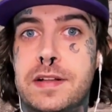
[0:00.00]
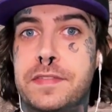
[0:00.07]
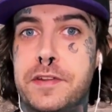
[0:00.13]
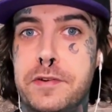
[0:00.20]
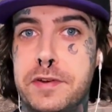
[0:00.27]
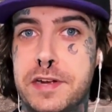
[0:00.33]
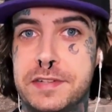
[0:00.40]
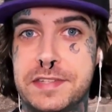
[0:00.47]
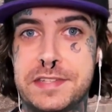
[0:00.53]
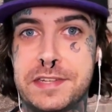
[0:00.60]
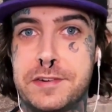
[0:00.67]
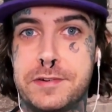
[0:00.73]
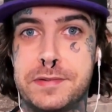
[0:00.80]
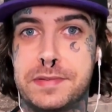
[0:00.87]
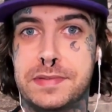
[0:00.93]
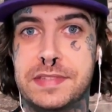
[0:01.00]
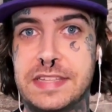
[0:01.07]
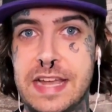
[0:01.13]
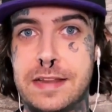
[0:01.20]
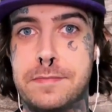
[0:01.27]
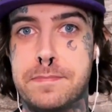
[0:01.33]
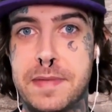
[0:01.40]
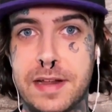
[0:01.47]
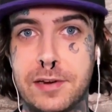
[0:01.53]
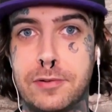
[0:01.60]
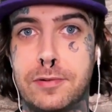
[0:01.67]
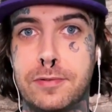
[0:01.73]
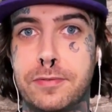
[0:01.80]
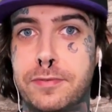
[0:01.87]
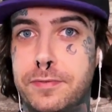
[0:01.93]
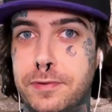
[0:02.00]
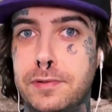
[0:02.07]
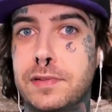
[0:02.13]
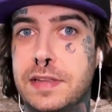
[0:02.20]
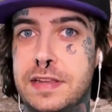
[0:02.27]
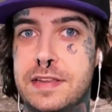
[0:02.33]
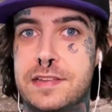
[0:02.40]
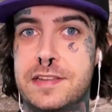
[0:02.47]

they're considered death metal fully,